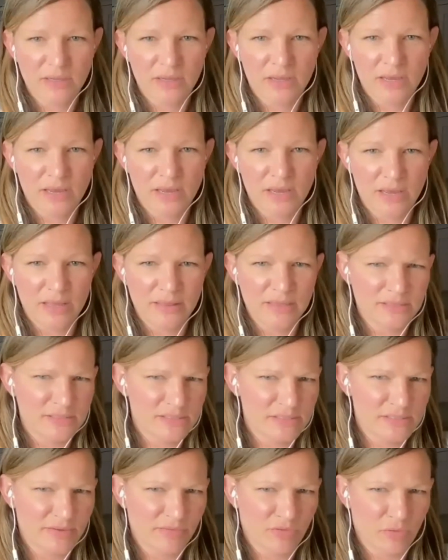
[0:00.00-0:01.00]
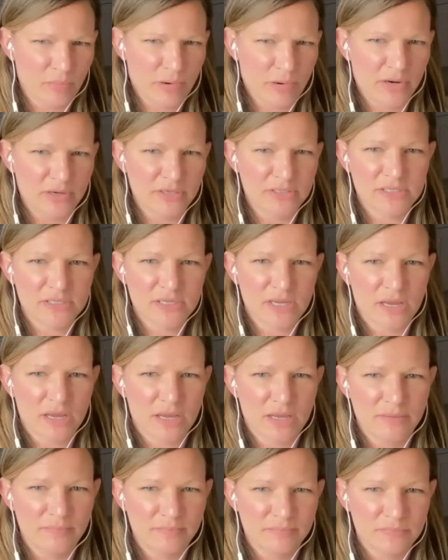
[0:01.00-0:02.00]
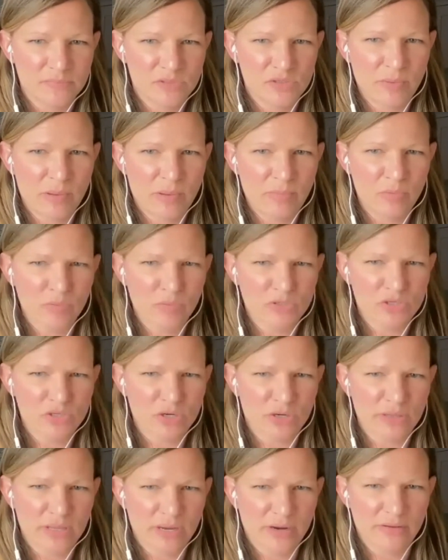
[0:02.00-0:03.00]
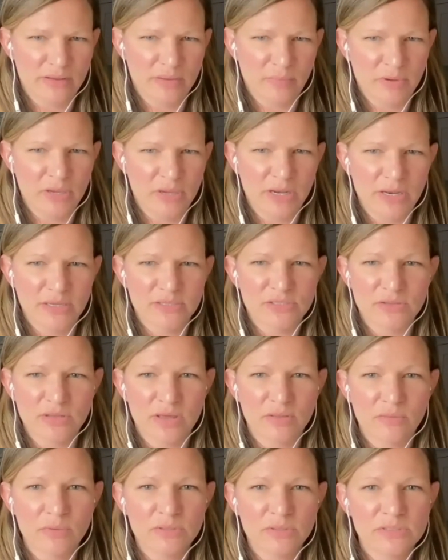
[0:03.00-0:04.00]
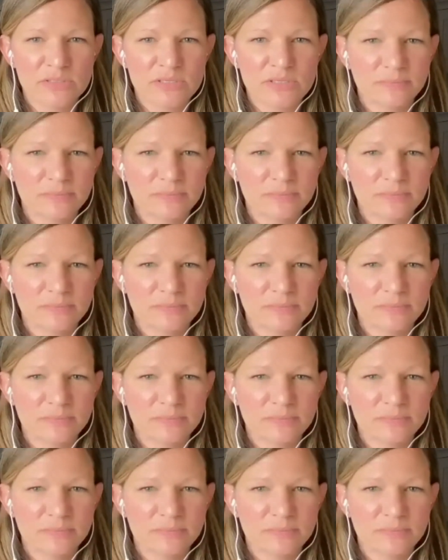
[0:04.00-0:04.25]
And this is several parts. So maybe we'll start there and then we can answer the other ones.